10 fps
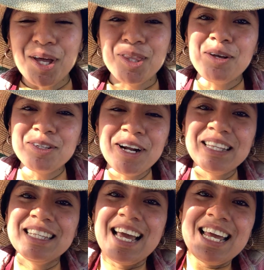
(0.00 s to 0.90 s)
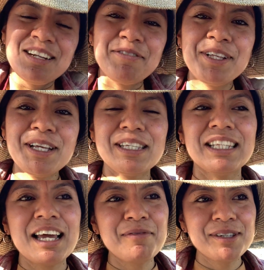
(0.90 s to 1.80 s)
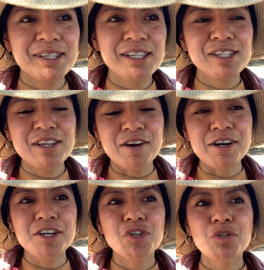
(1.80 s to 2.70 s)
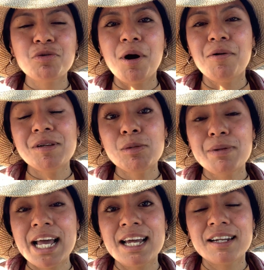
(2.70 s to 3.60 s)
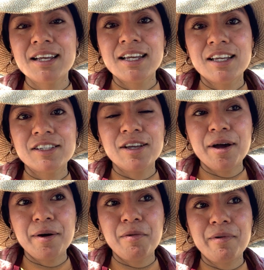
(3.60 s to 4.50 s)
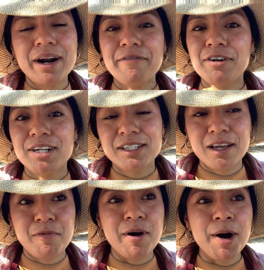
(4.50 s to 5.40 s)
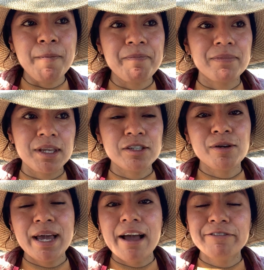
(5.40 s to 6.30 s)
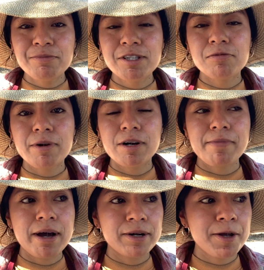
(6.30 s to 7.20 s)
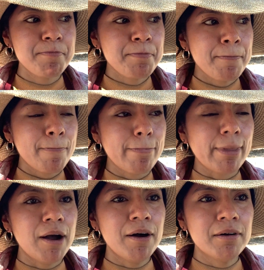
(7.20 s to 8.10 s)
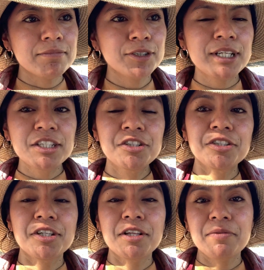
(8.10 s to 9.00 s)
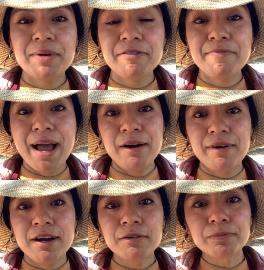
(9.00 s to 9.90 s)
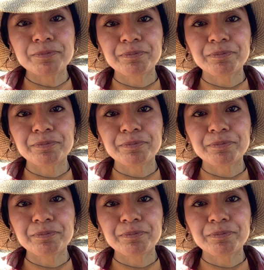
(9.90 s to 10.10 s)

those are at the end of the list, and I resist the urge to always plant whatever it is I want. So I have to be smart about it. So that's just a little bit of background